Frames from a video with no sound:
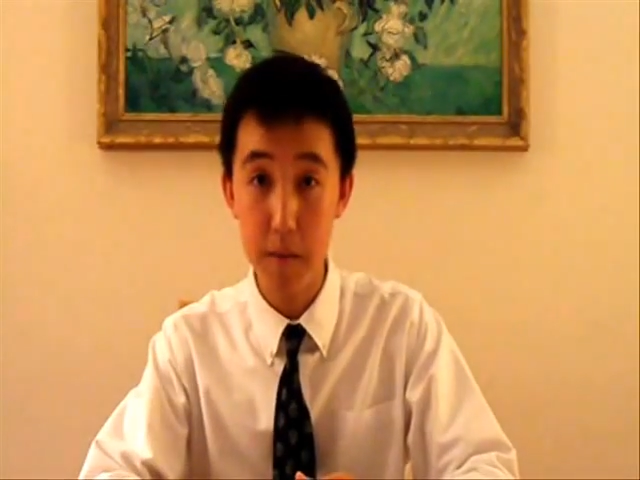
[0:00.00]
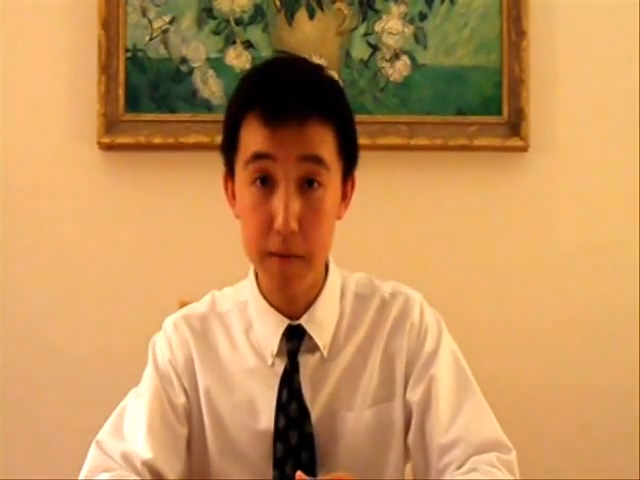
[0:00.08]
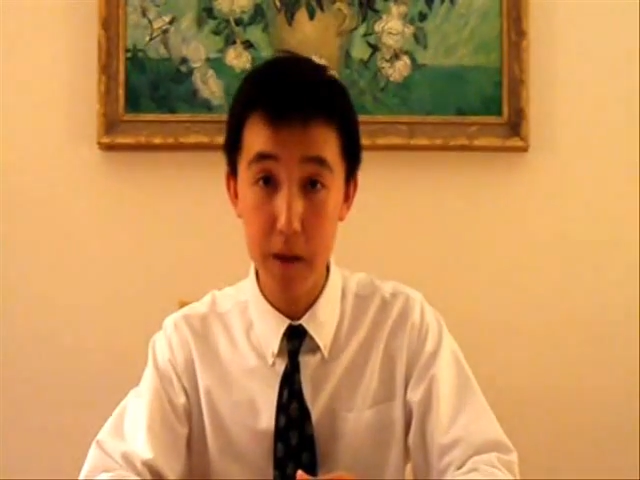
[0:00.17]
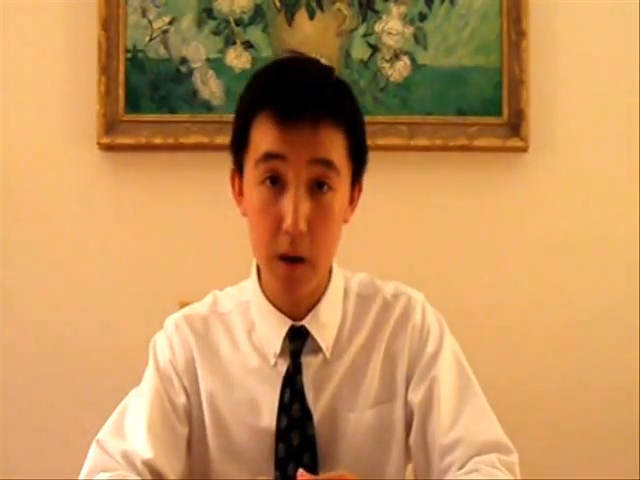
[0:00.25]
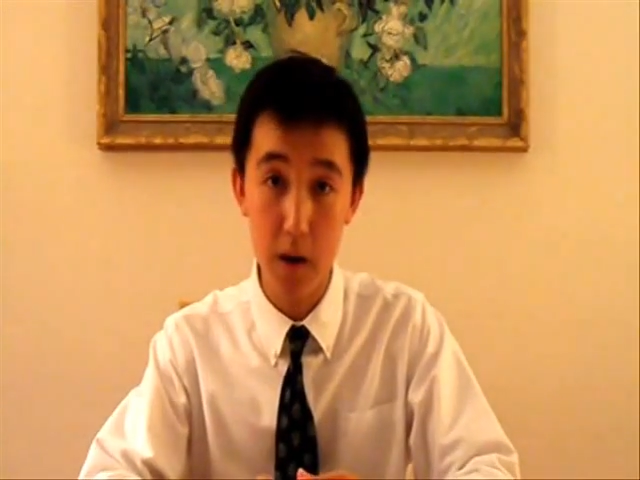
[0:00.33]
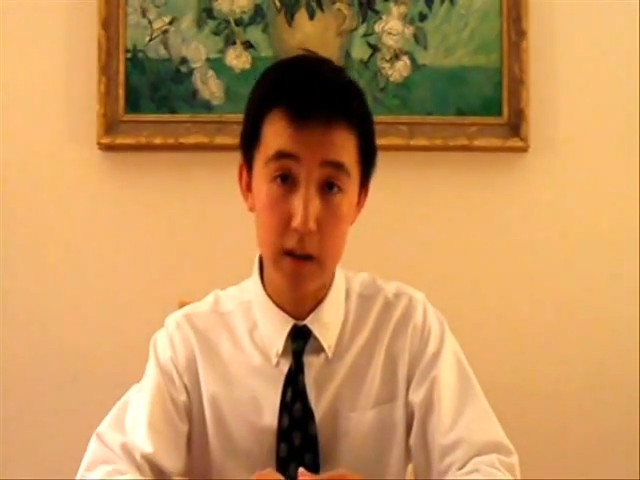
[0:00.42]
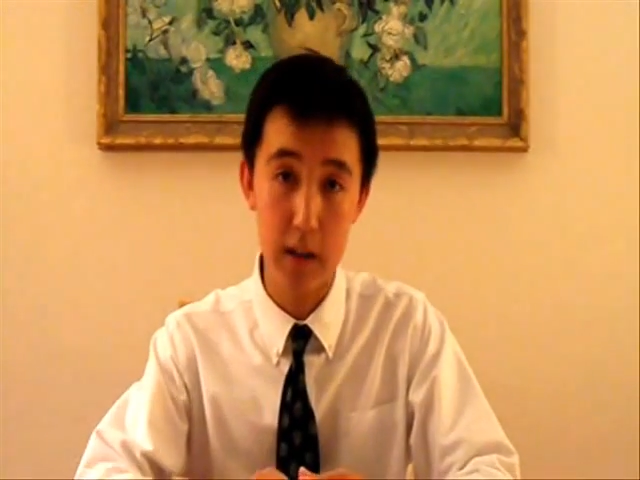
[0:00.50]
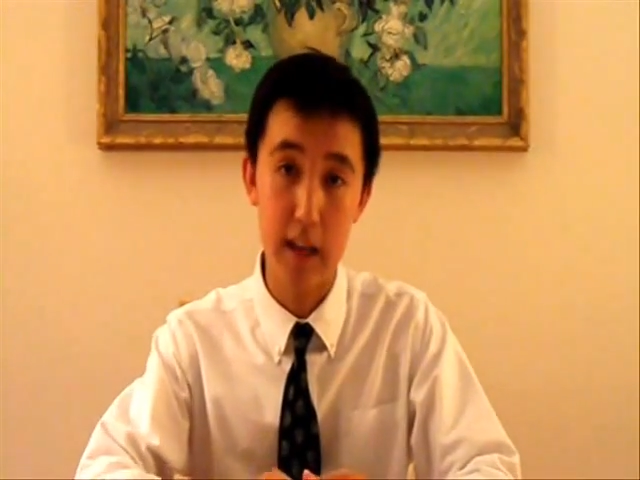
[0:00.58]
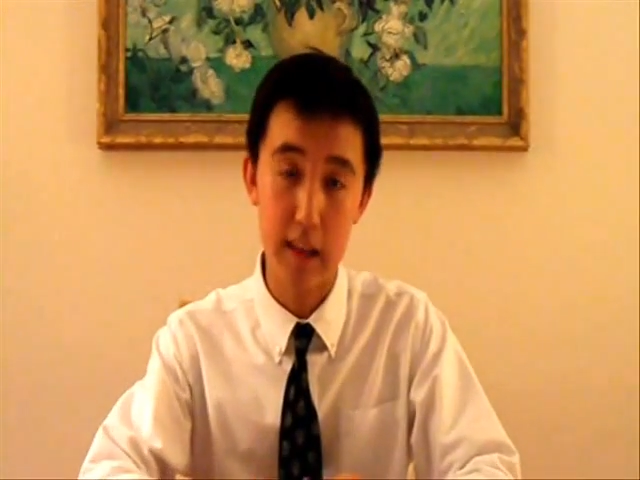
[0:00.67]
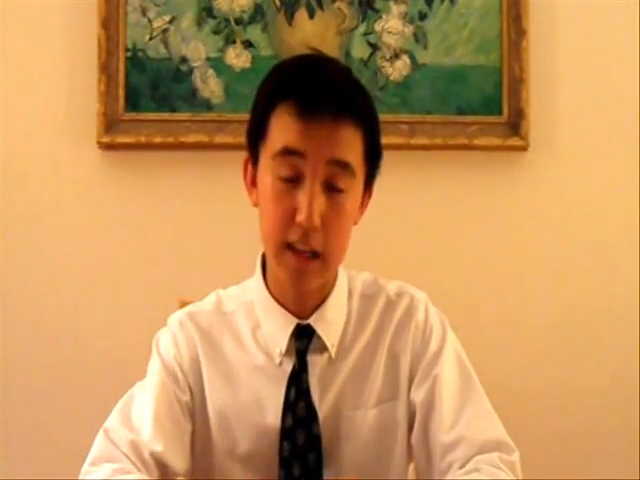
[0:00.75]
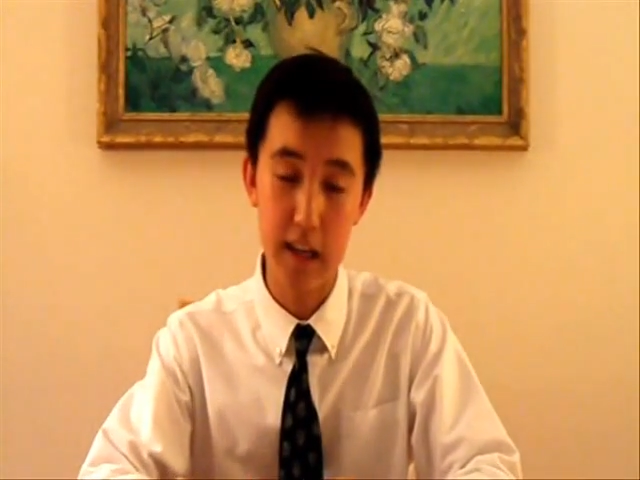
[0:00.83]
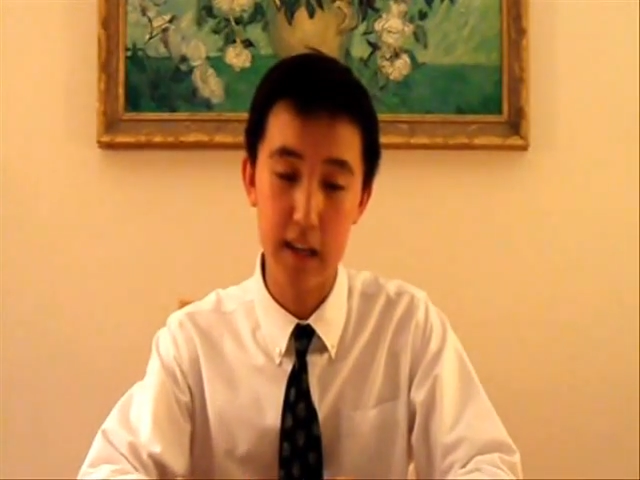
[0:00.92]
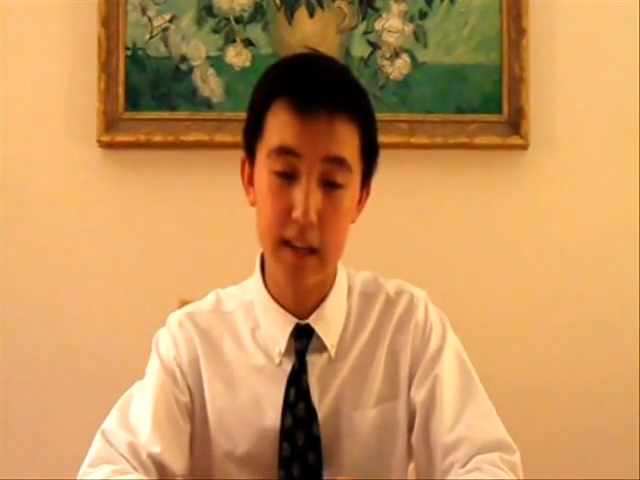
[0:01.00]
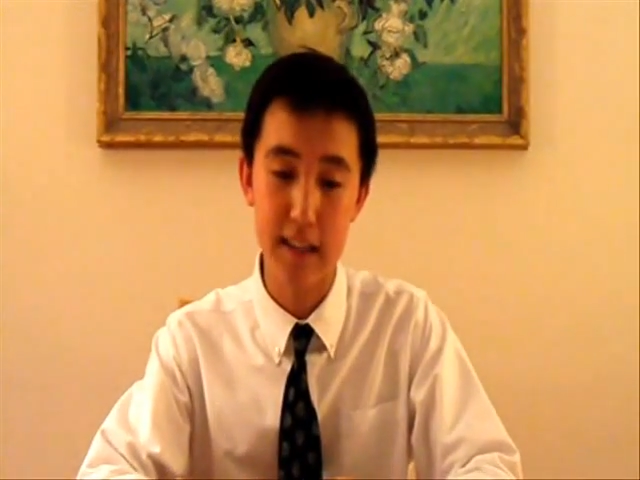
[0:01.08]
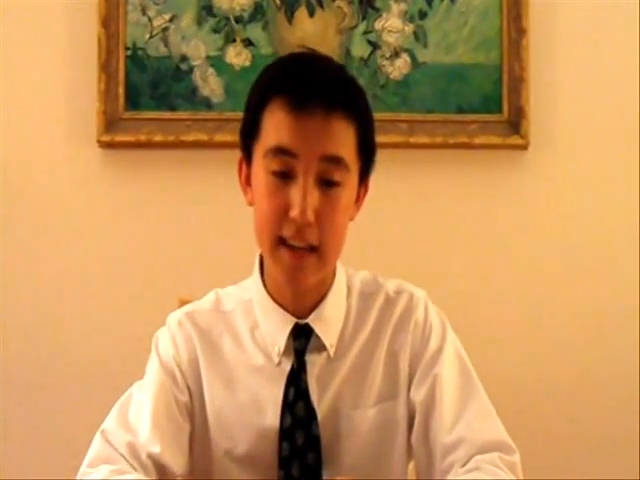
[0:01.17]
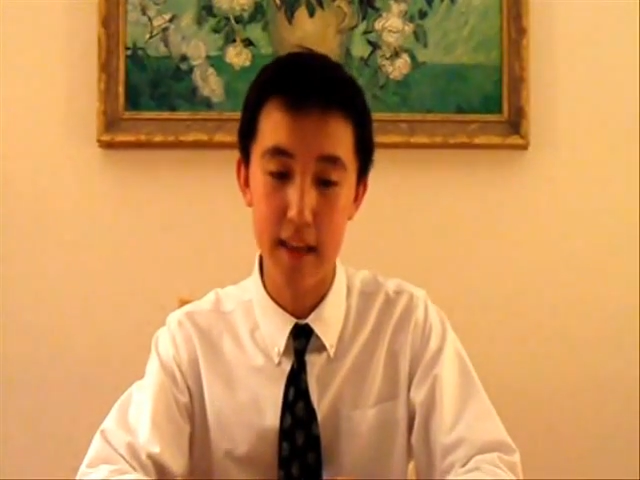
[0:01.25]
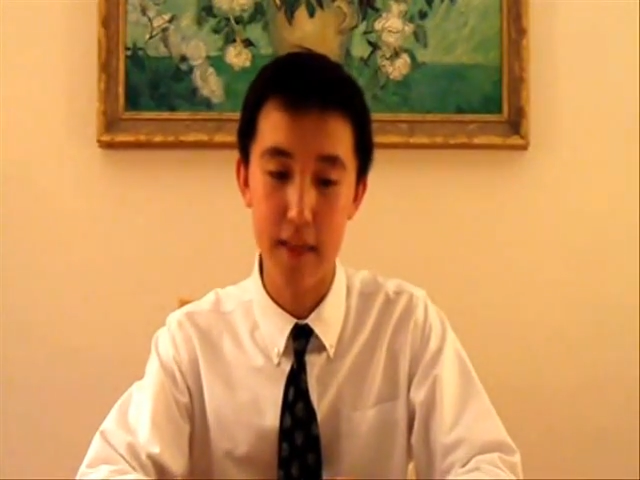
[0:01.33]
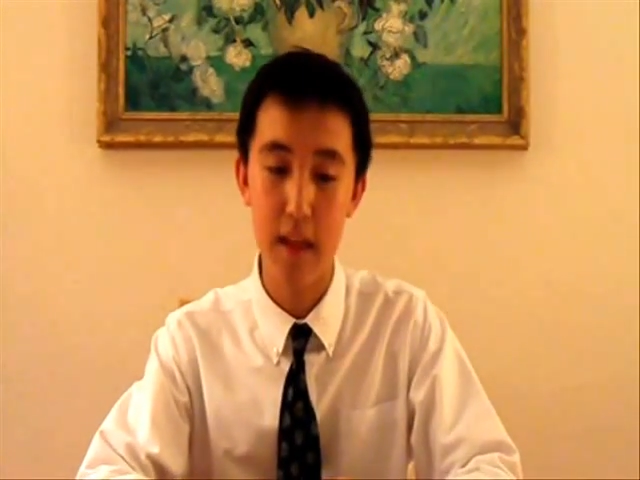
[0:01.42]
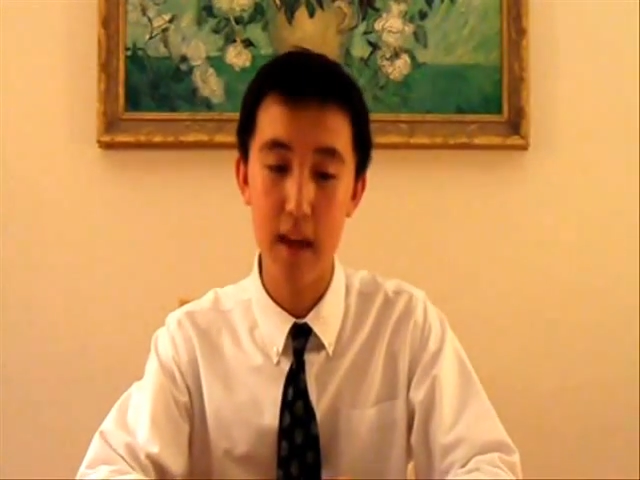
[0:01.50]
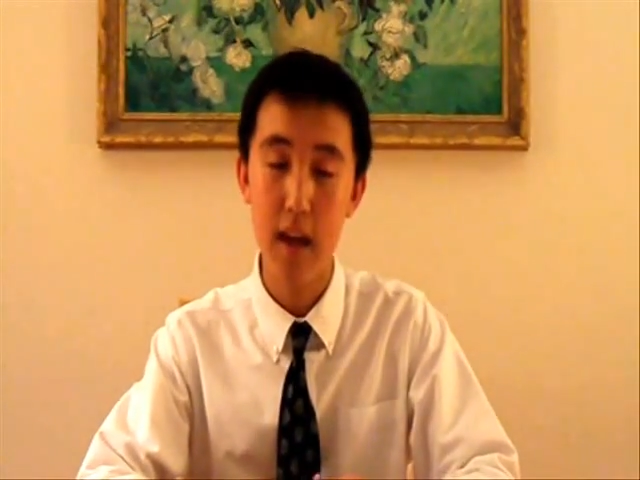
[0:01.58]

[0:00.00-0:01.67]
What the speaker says: of the heart and leading to death.